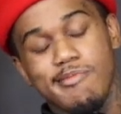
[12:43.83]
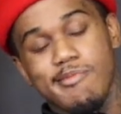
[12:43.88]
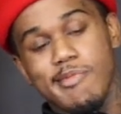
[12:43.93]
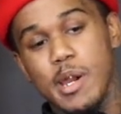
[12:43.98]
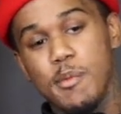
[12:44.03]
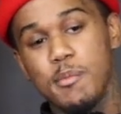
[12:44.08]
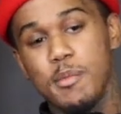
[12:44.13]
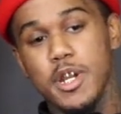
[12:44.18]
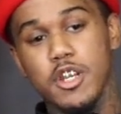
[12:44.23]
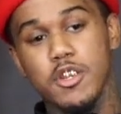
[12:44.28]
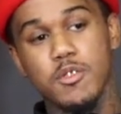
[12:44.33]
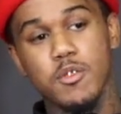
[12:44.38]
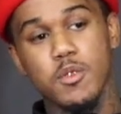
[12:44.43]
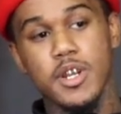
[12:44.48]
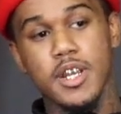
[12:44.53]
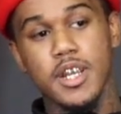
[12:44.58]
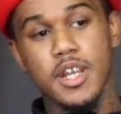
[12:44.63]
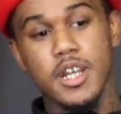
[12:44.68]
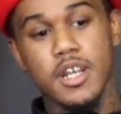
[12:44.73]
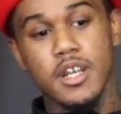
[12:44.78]
my best
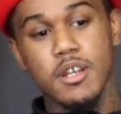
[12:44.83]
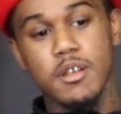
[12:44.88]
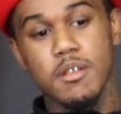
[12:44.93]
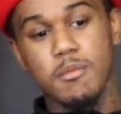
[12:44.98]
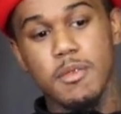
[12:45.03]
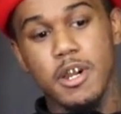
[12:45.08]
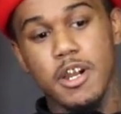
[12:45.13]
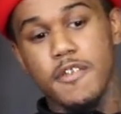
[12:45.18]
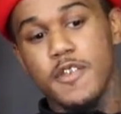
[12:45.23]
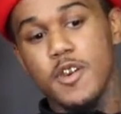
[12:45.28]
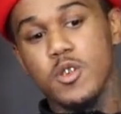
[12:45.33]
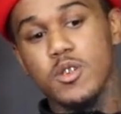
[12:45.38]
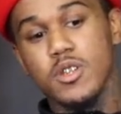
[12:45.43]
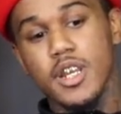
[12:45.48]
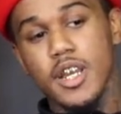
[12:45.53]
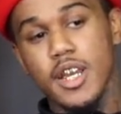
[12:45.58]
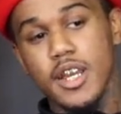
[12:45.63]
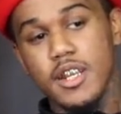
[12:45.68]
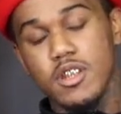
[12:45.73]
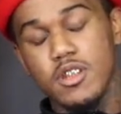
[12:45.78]
friend, my first
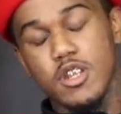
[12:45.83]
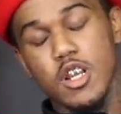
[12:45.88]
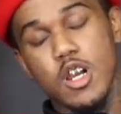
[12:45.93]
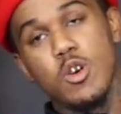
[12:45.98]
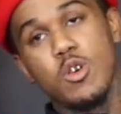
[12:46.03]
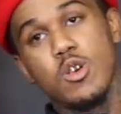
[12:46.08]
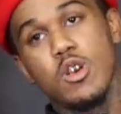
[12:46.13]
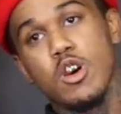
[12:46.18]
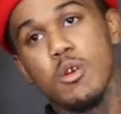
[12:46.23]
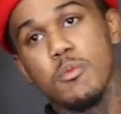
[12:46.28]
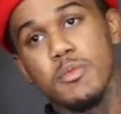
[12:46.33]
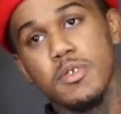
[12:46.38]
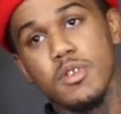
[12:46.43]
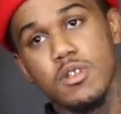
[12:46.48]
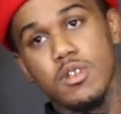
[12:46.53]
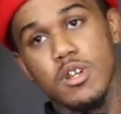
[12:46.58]
case told on me,